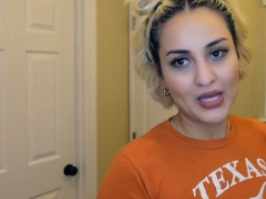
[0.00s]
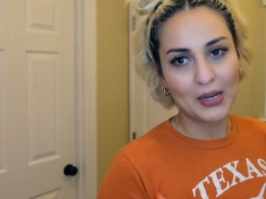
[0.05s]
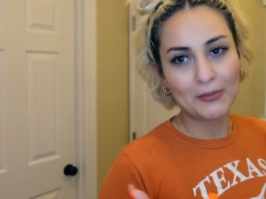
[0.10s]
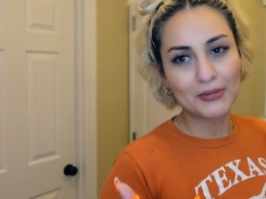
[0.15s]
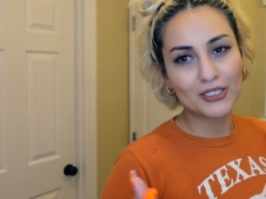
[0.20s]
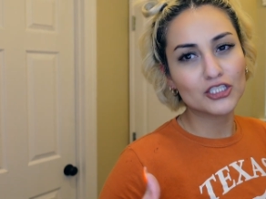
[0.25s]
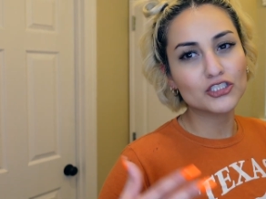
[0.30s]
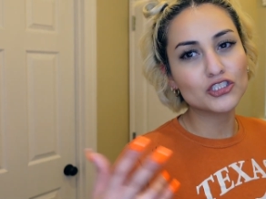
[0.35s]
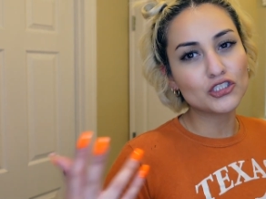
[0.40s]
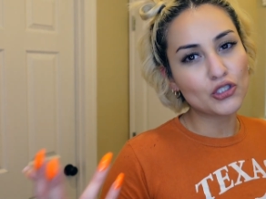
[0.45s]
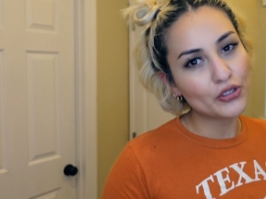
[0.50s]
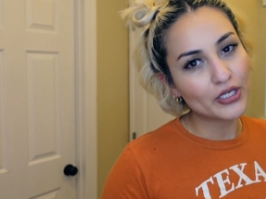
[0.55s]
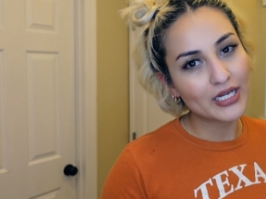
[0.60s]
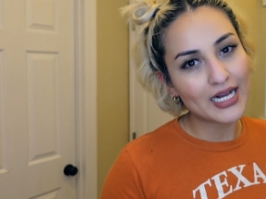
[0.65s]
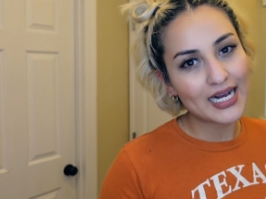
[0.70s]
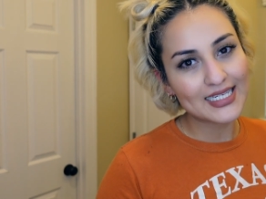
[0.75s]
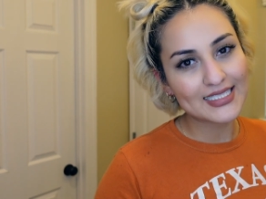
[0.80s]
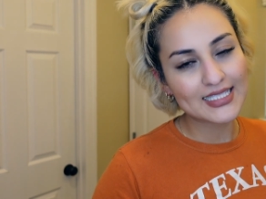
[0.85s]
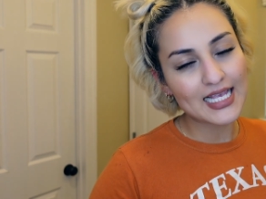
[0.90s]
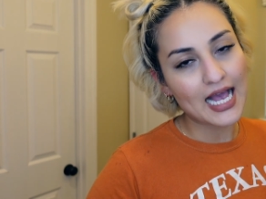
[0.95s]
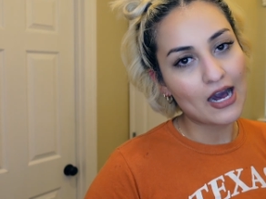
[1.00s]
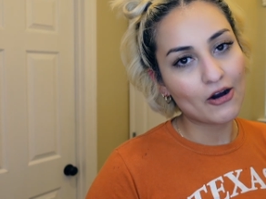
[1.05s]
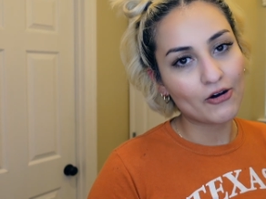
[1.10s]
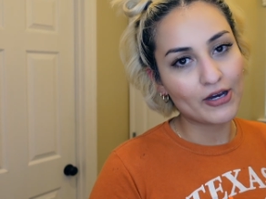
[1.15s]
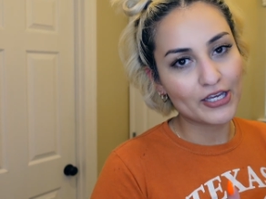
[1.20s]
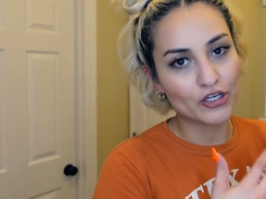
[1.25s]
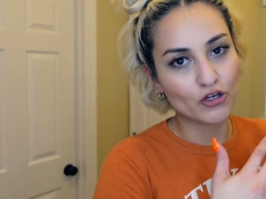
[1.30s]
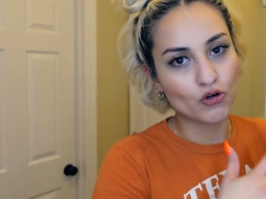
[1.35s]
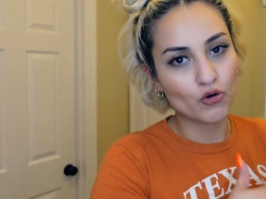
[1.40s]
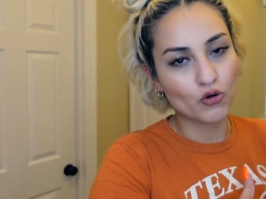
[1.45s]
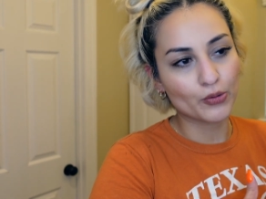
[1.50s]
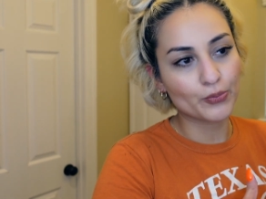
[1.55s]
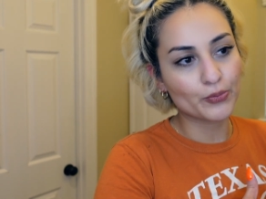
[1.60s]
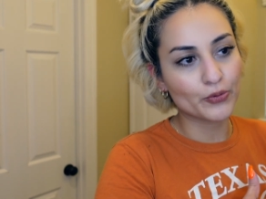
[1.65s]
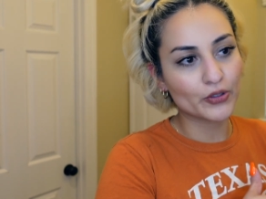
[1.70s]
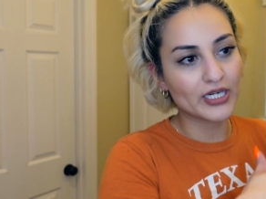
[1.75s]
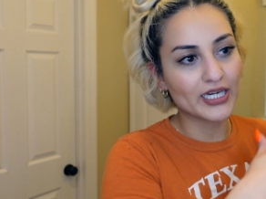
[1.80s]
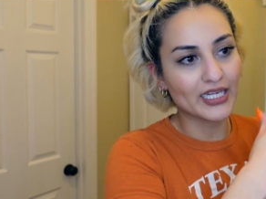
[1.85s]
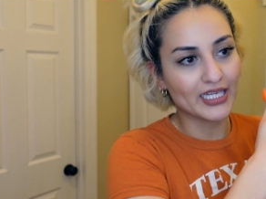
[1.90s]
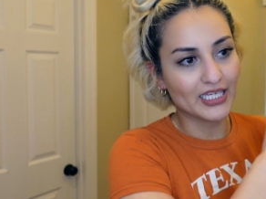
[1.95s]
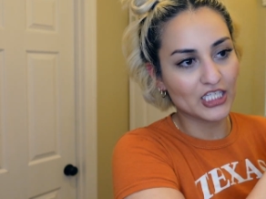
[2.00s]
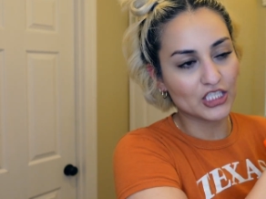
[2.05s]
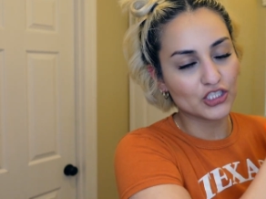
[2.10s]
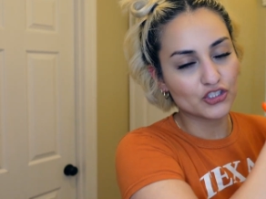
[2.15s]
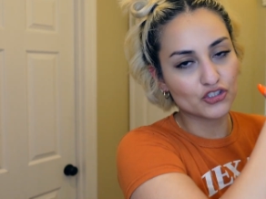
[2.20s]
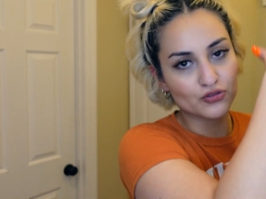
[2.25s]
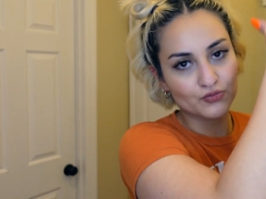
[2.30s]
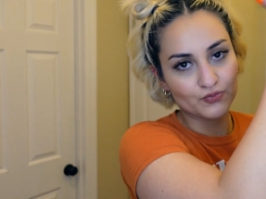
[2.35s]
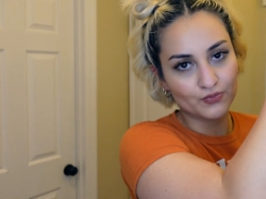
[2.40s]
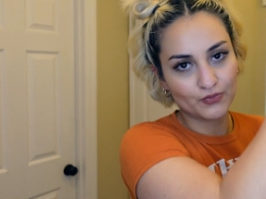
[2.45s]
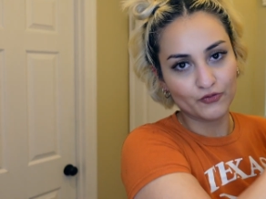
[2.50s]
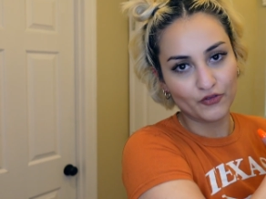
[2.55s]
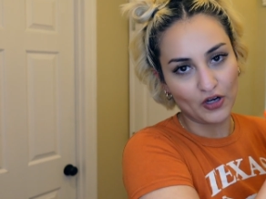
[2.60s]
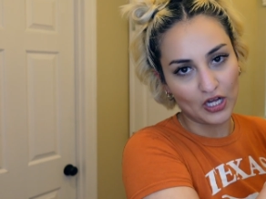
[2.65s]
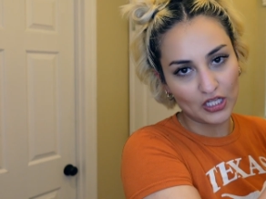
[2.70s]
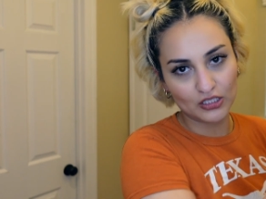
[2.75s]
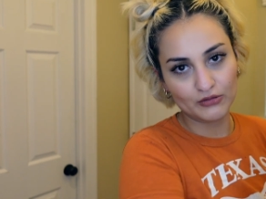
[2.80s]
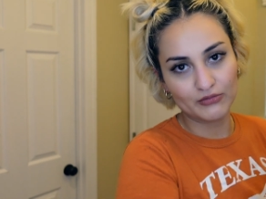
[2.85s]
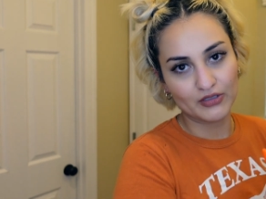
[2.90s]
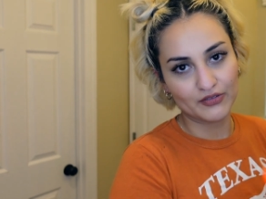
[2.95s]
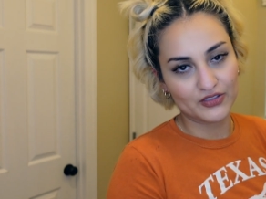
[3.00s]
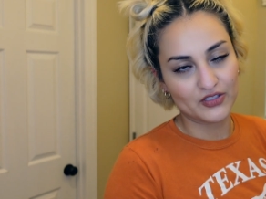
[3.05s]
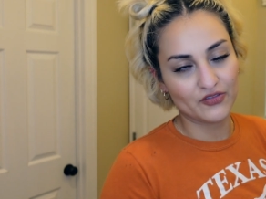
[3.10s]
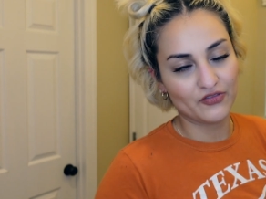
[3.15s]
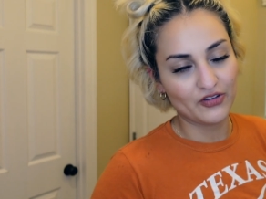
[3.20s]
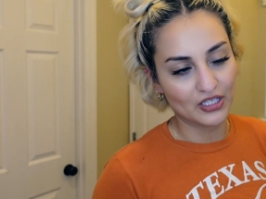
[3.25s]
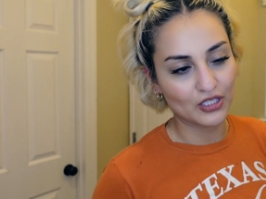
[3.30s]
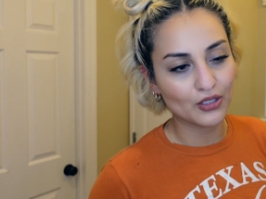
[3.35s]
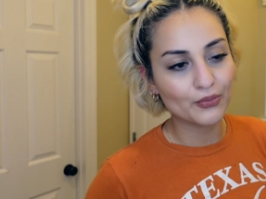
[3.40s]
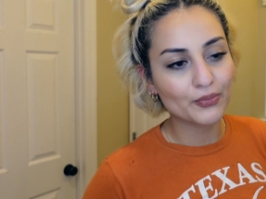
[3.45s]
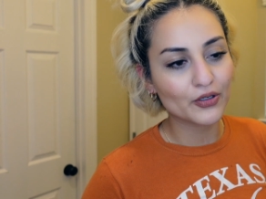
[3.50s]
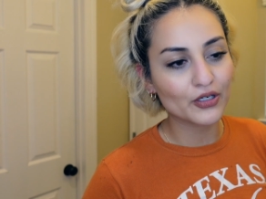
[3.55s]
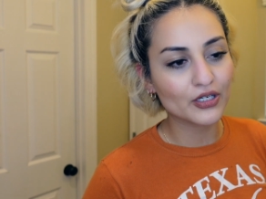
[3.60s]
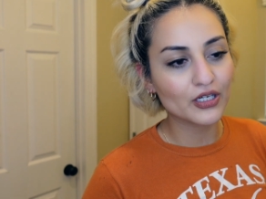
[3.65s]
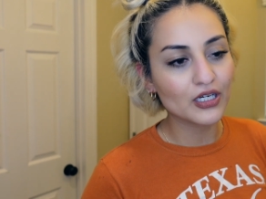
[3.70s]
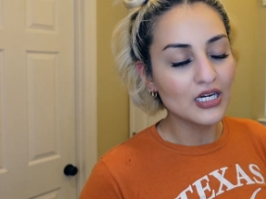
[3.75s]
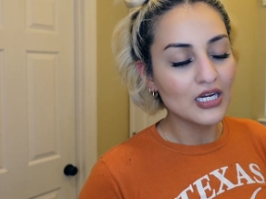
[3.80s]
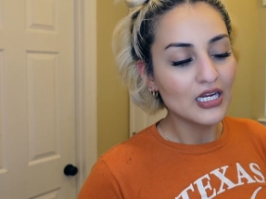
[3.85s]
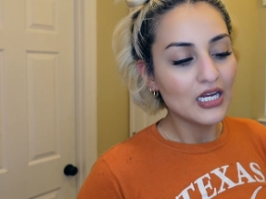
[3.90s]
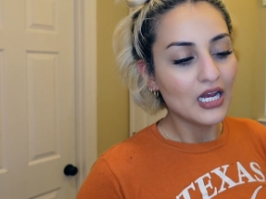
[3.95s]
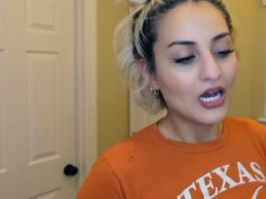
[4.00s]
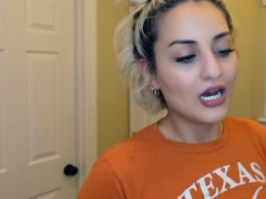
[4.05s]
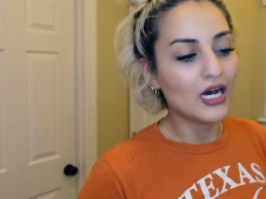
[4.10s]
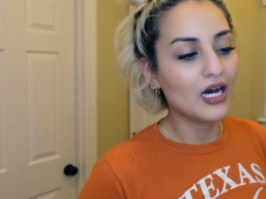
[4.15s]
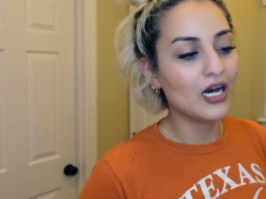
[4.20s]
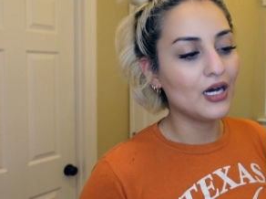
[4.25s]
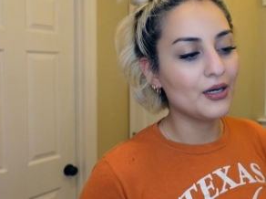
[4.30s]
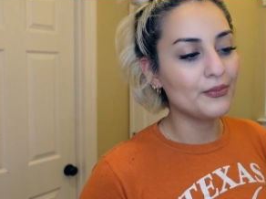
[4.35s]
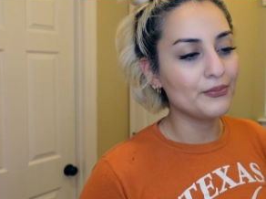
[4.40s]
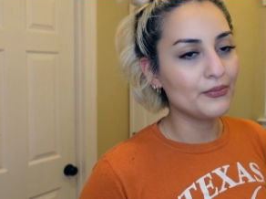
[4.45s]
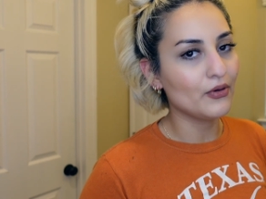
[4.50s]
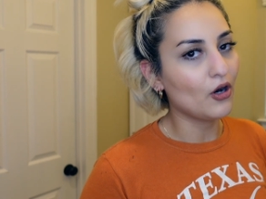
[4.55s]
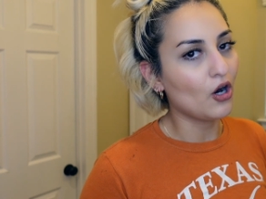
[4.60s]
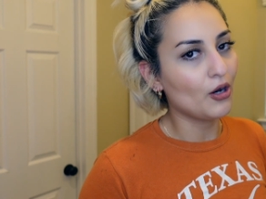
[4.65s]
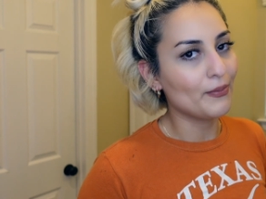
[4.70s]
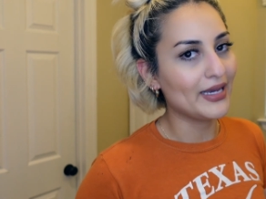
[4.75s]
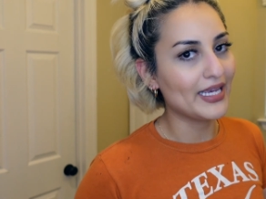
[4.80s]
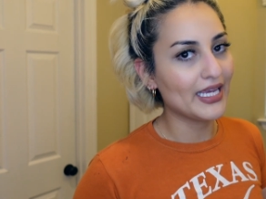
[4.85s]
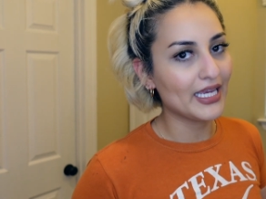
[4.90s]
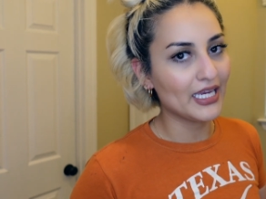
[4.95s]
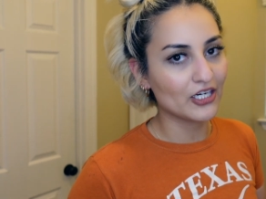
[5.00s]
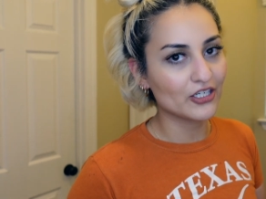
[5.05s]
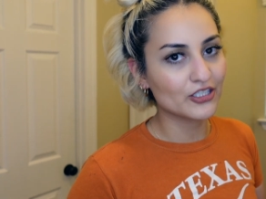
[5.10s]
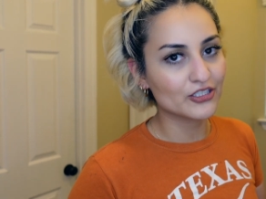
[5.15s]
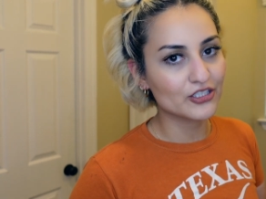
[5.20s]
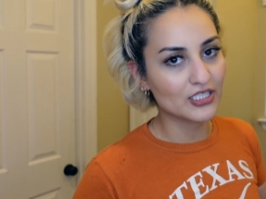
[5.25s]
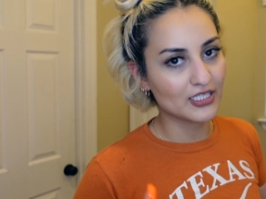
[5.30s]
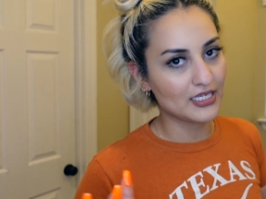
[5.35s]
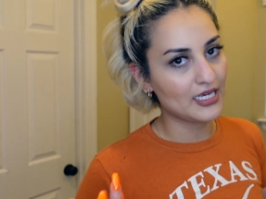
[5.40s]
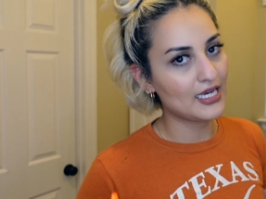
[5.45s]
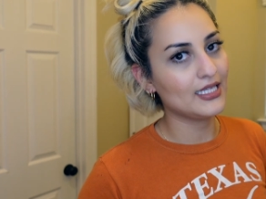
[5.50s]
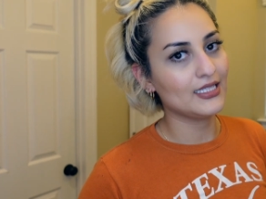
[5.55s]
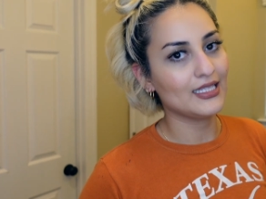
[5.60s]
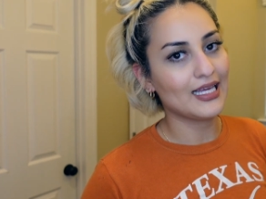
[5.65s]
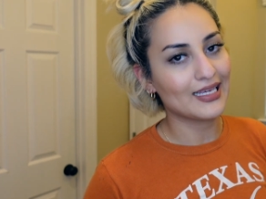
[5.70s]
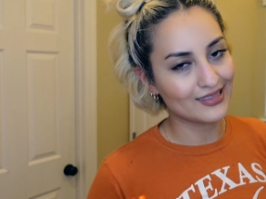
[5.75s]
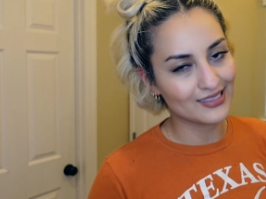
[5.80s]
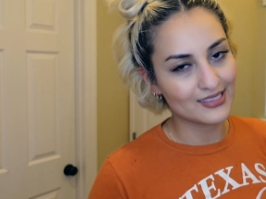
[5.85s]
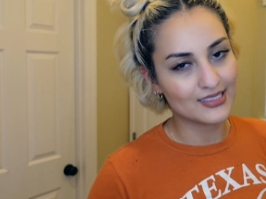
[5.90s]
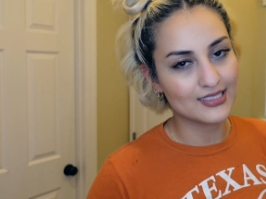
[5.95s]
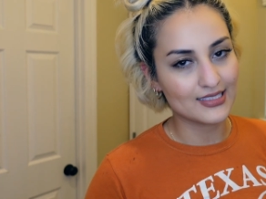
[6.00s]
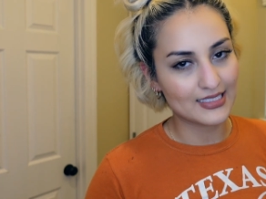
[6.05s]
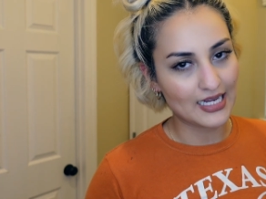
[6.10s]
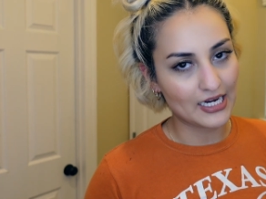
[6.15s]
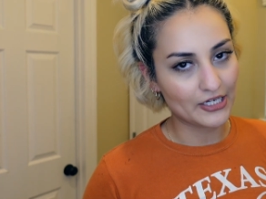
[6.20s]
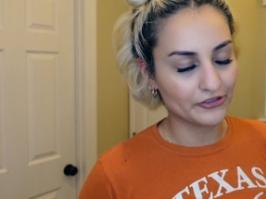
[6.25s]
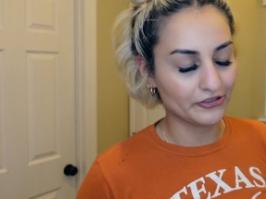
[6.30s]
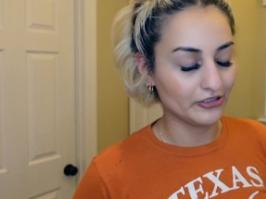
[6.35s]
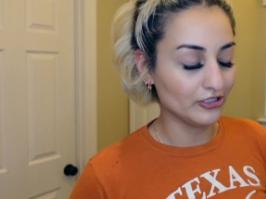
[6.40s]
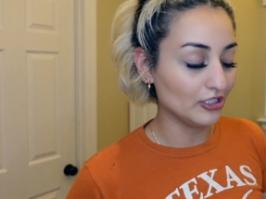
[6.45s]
I'm gonna show you guys how I incorporate each volume of developer on my hair to get like the desired